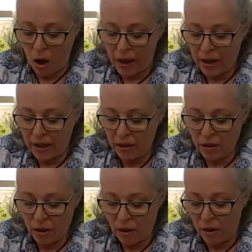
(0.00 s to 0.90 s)
I
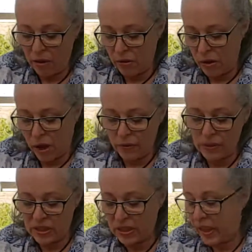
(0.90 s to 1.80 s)

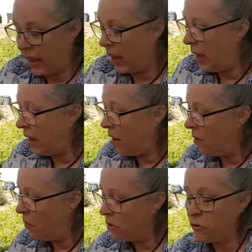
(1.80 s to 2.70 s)
don't see
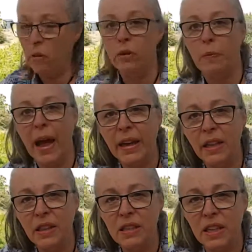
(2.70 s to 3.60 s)
what's wrong with
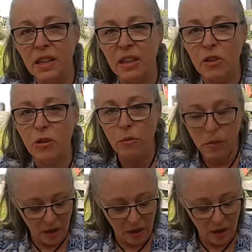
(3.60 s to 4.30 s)
packing the tea that you